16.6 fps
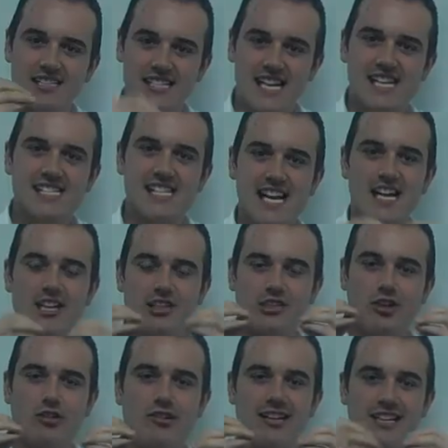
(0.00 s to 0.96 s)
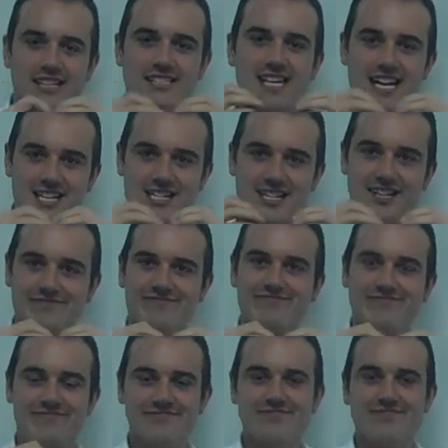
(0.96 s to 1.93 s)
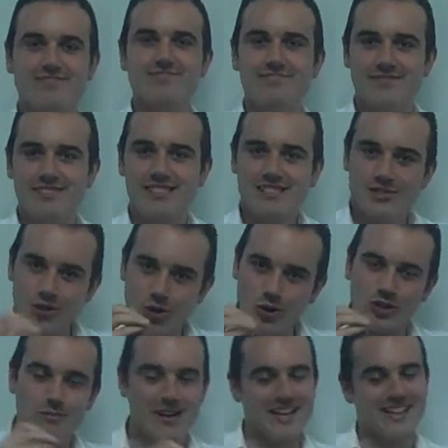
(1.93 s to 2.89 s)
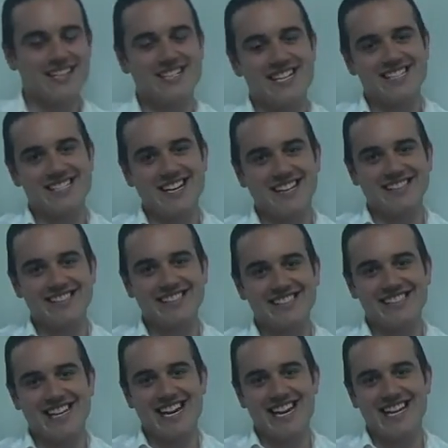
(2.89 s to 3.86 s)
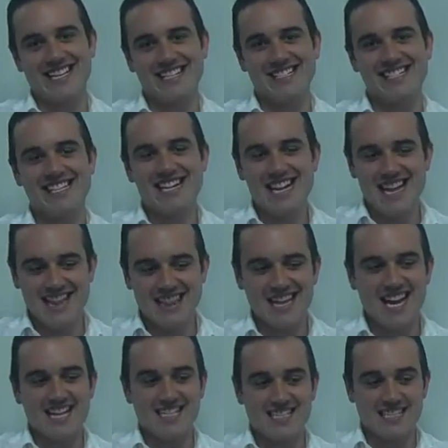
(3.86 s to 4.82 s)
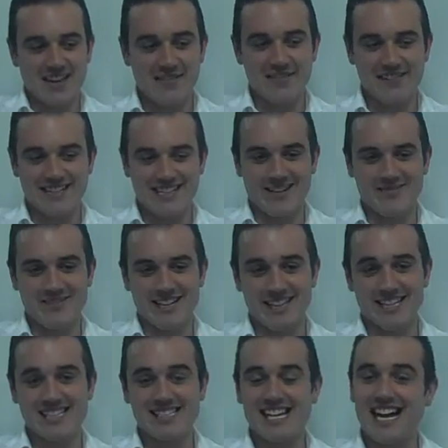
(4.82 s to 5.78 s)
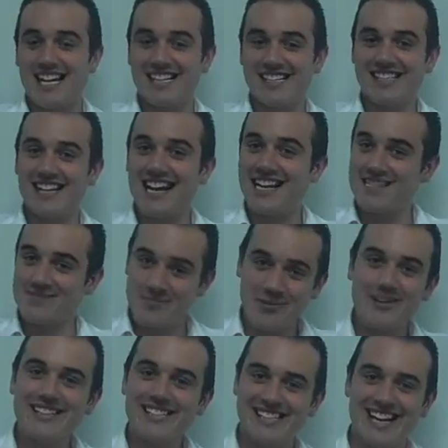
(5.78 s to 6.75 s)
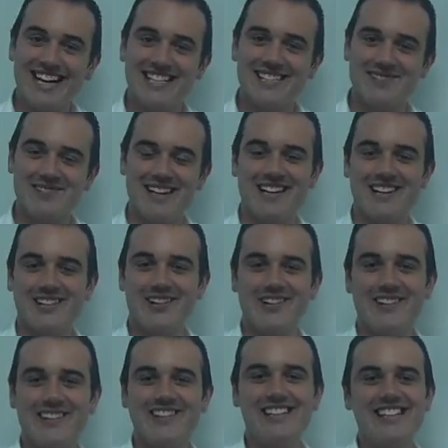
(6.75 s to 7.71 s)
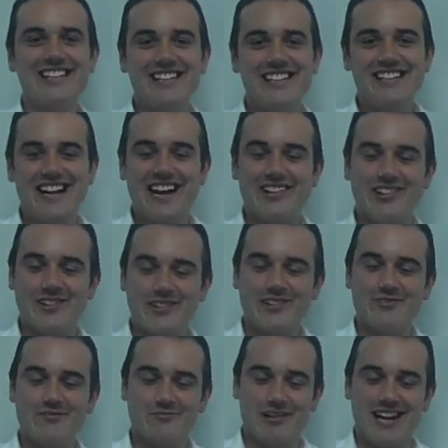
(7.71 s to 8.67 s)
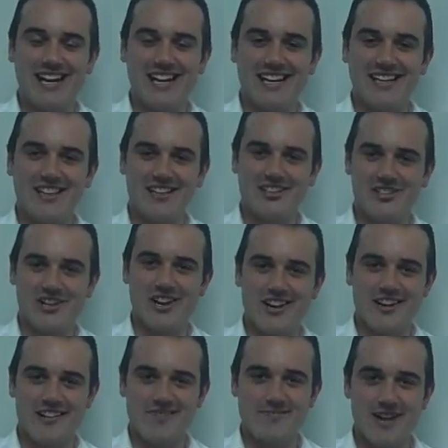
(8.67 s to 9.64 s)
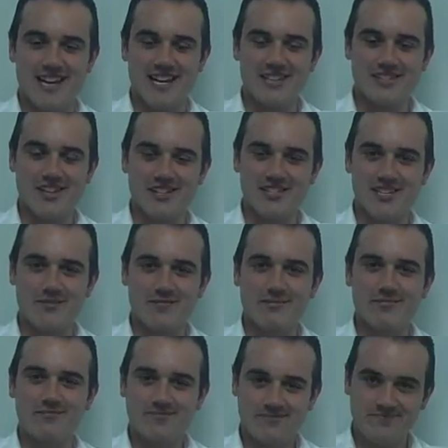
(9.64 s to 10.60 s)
detail orientation. All about the details, and that is definitely something that Tat has pointed out to me along the way in the journey of my internship.